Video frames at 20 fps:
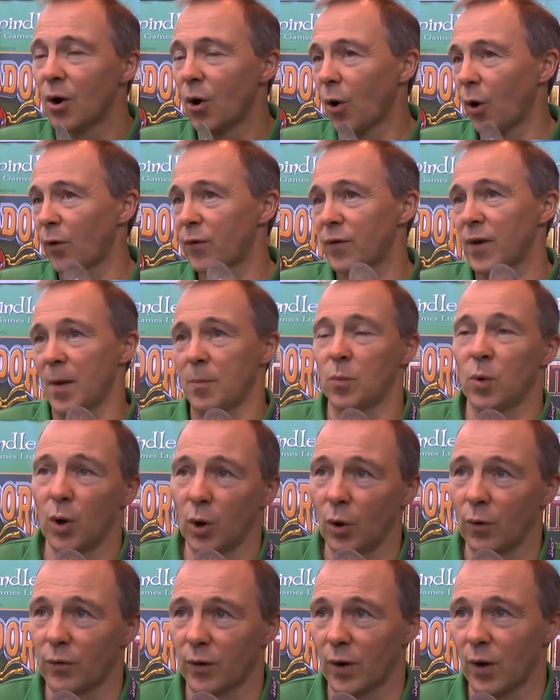or flip one
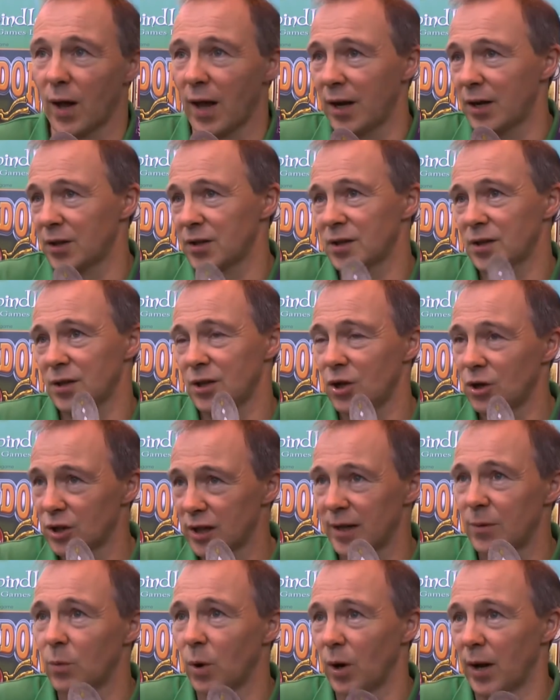over, and it's
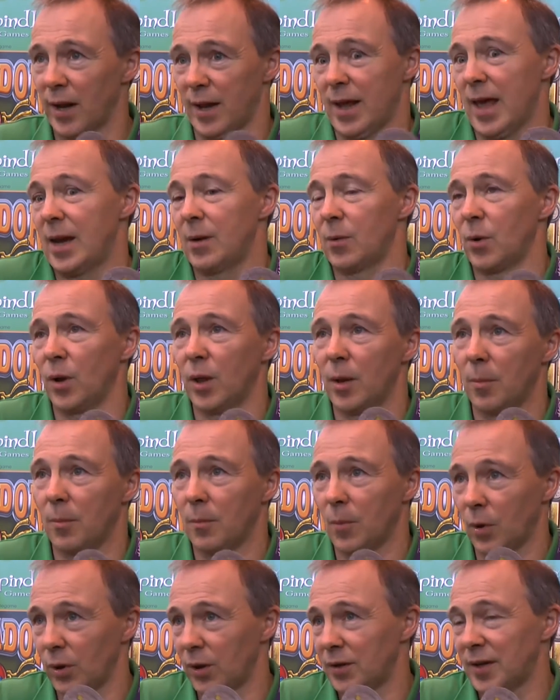usually one anywhere
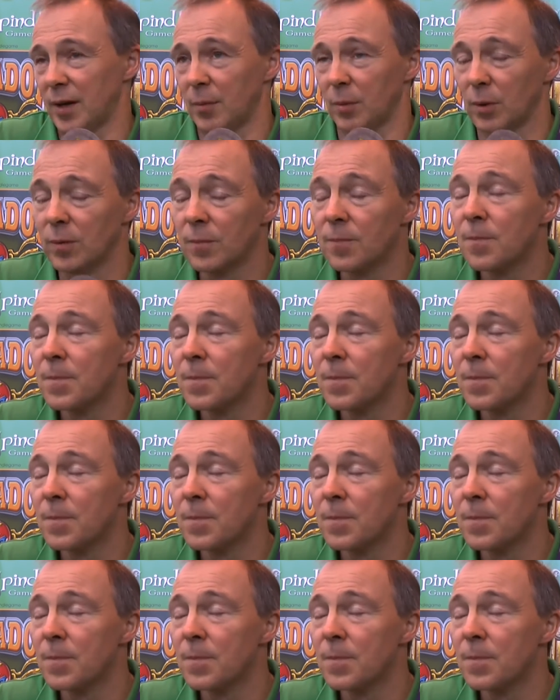on the table.